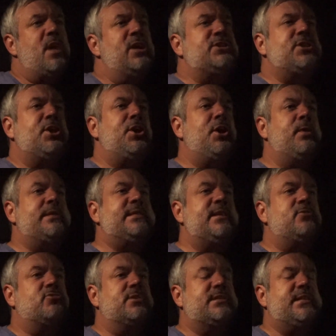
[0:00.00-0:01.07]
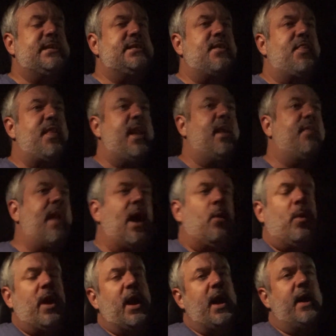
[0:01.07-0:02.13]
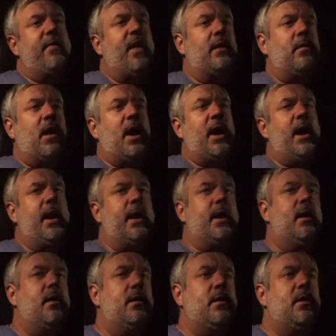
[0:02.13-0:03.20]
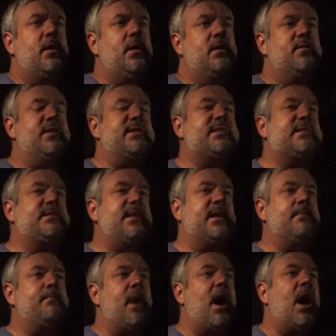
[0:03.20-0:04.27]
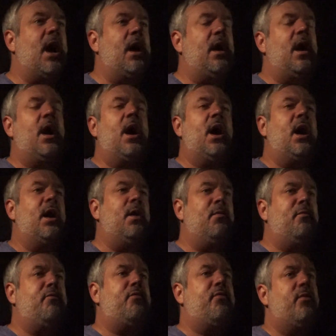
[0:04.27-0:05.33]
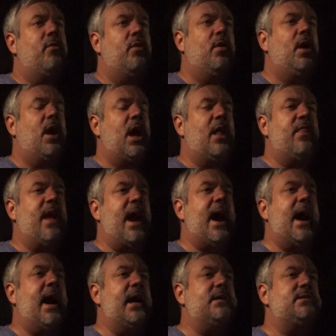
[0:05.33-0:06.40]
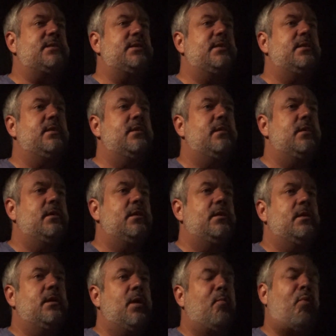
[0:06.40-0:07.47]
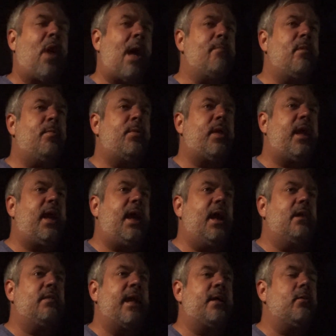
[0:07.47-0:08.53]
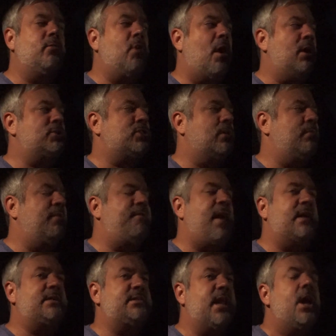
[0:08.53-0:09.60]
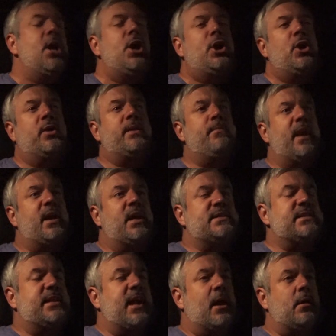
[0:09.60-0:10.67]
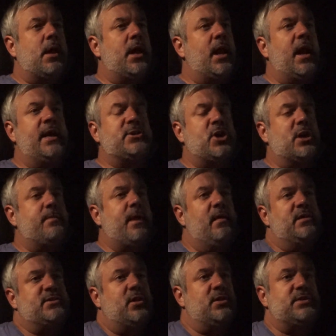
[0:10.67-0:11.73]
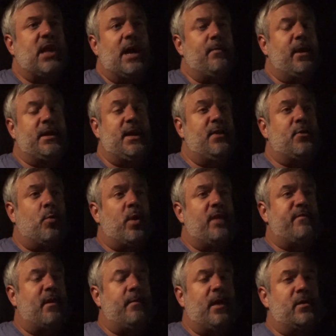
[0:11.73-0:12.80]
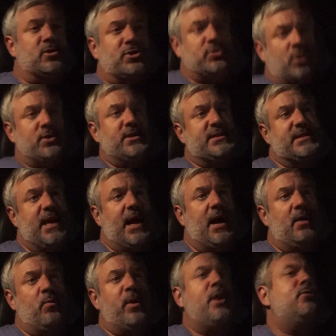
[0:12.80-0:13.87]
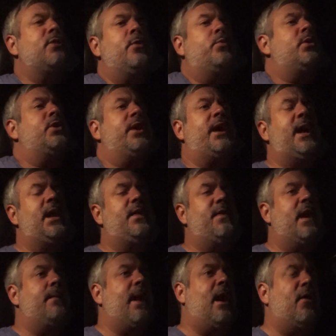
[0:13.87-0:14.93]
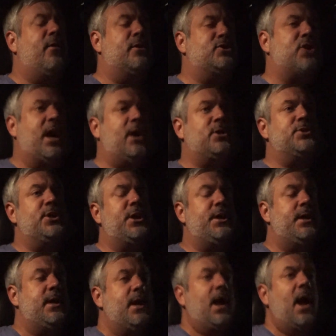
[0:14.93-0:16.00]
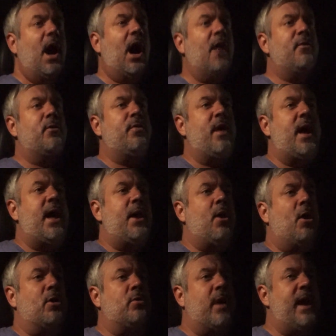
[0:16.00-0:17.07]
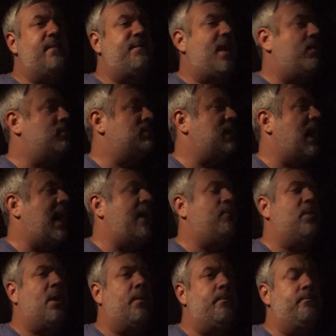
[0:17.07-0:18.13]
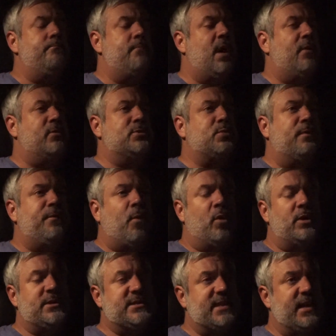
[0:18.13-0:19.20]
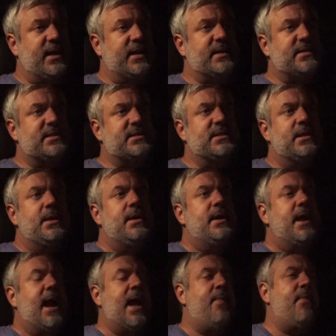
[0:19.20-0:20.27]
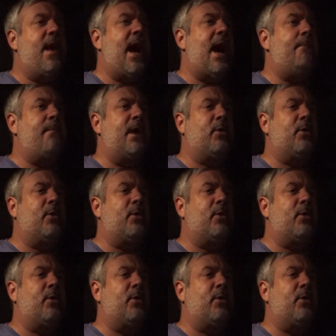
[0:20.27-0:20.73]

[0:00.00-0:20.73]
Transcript: So, you know, it's interesting to think that way, that, like, the stigma of that probably, like, long-term affected. You know, my cousin Carolyn and I talk about this all the time. Like, neither one of our mothers told us that. We don't know really anything about their childhood other than our grandfather died when our mothers were 4 and 6, and that my